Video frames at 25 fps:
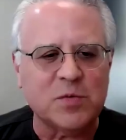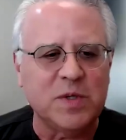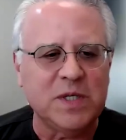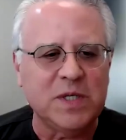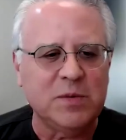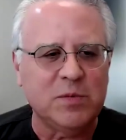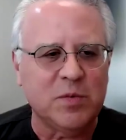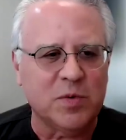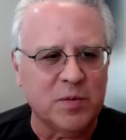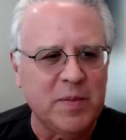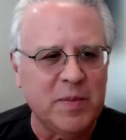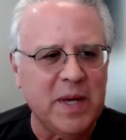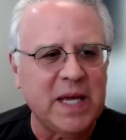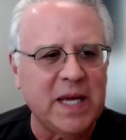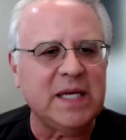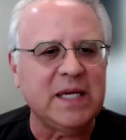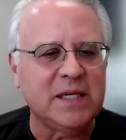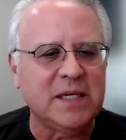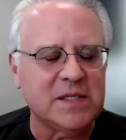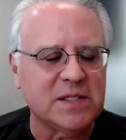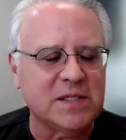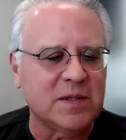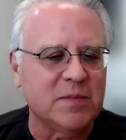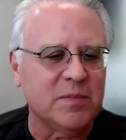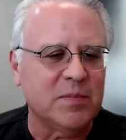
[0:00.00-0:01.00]
we were
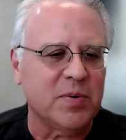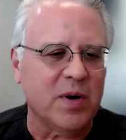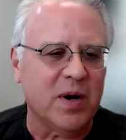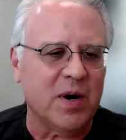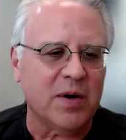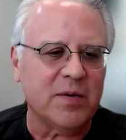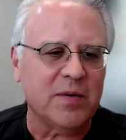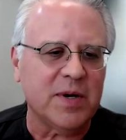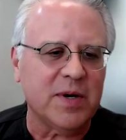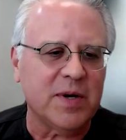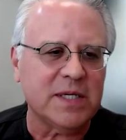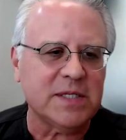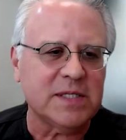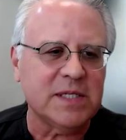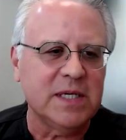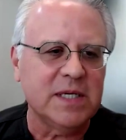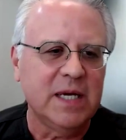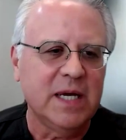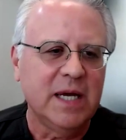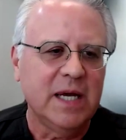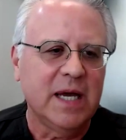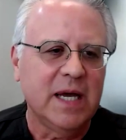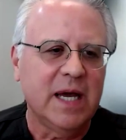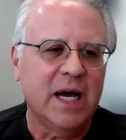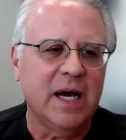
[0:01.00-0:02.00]
making some progress,
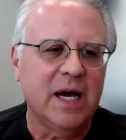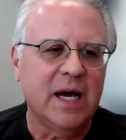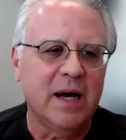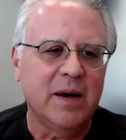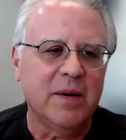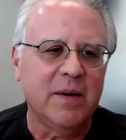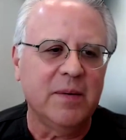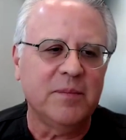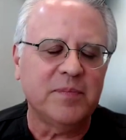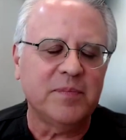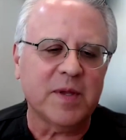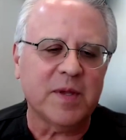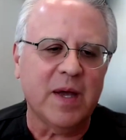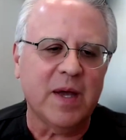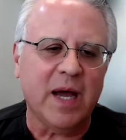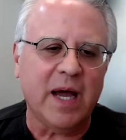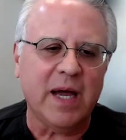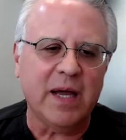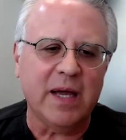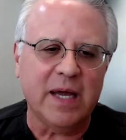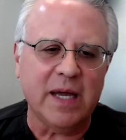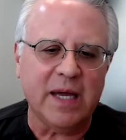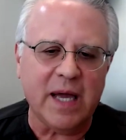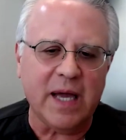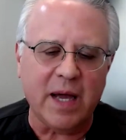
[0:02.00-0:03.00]
I
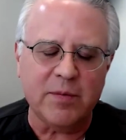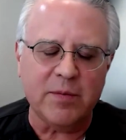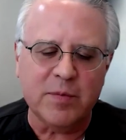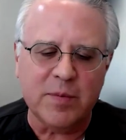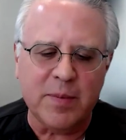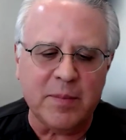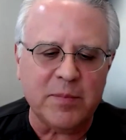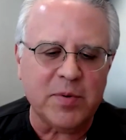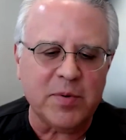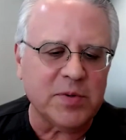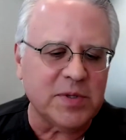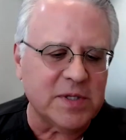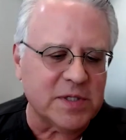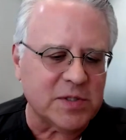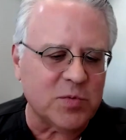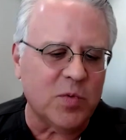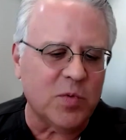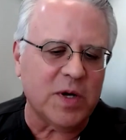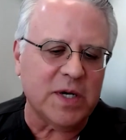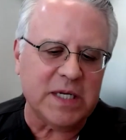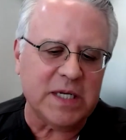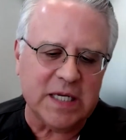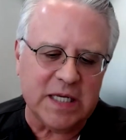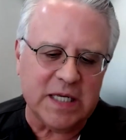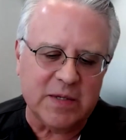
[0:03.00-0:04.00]
remember this
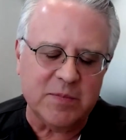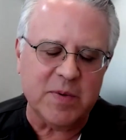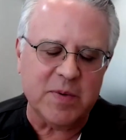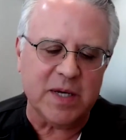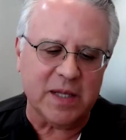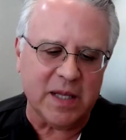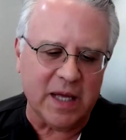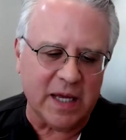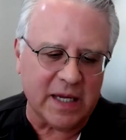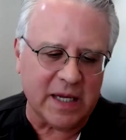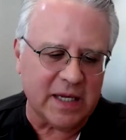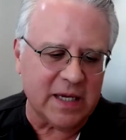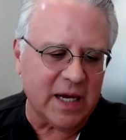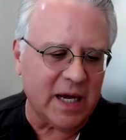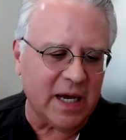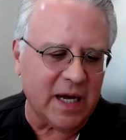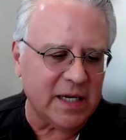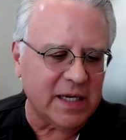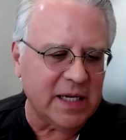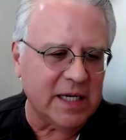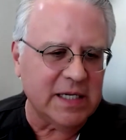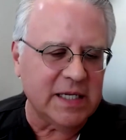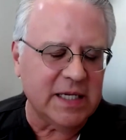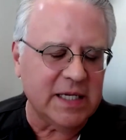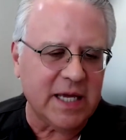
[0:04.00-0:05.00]
one email I got,
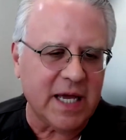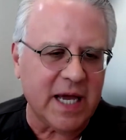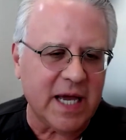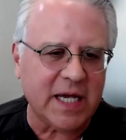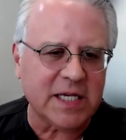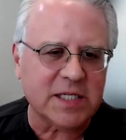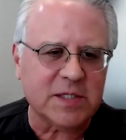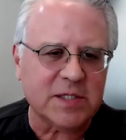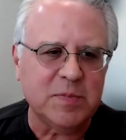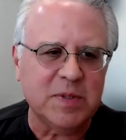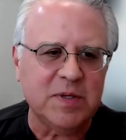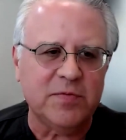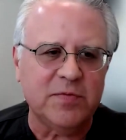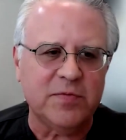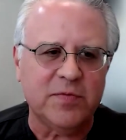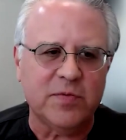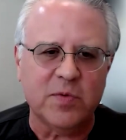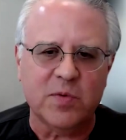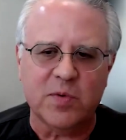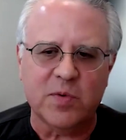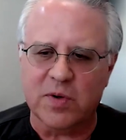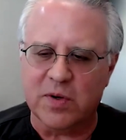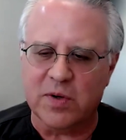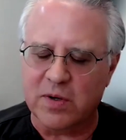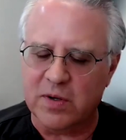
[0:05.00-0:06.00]
and he asked me
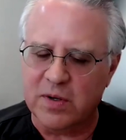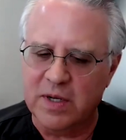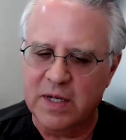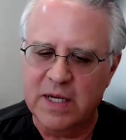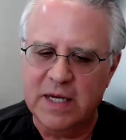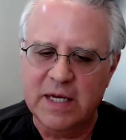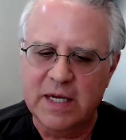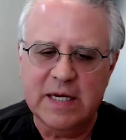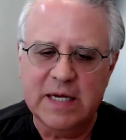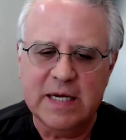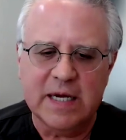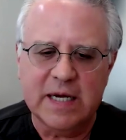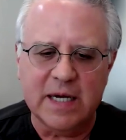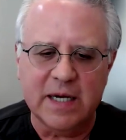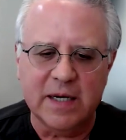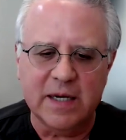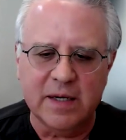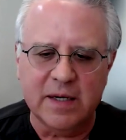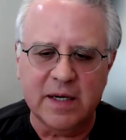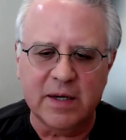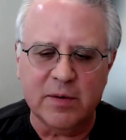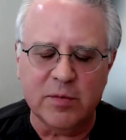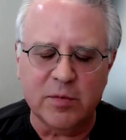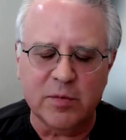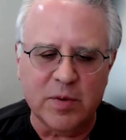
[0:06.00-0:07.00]
for
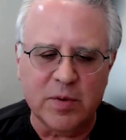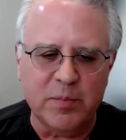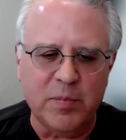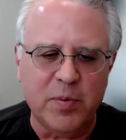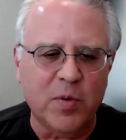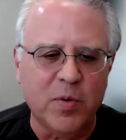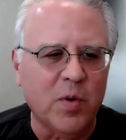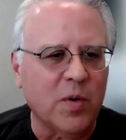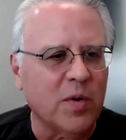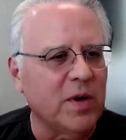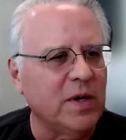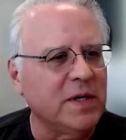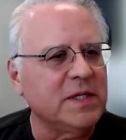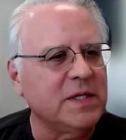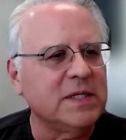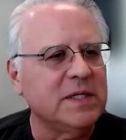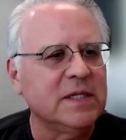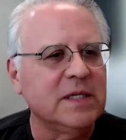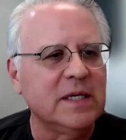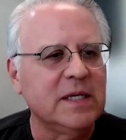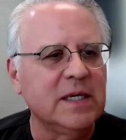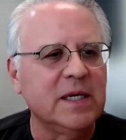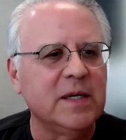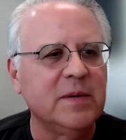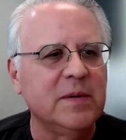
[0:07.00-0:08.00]
a report,
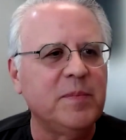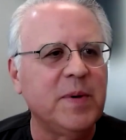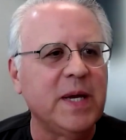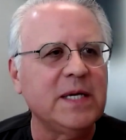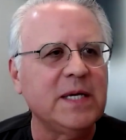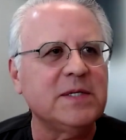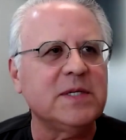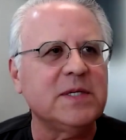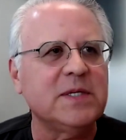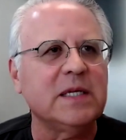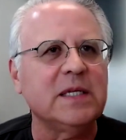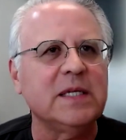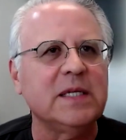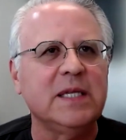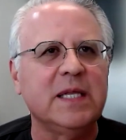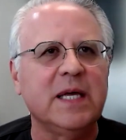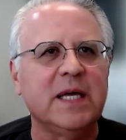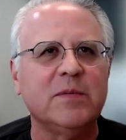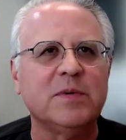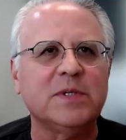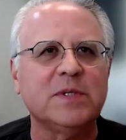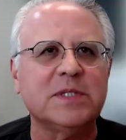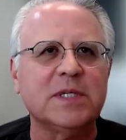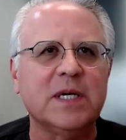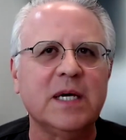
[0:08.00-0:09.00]
basically
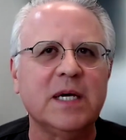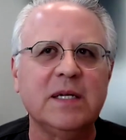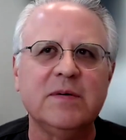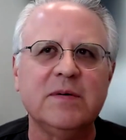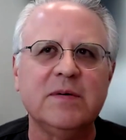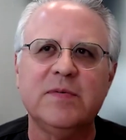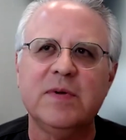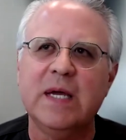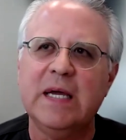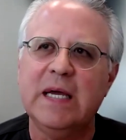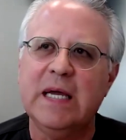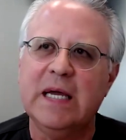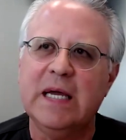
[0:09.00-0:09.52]
that was kind of,